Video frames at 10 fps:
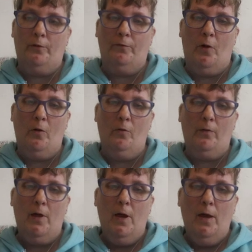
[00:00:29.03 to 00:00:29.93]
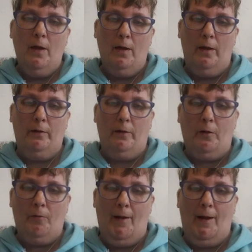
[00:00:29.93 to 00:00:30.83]
involved in the
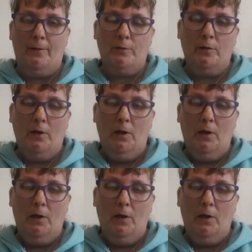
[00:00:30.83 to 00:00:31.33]
crash.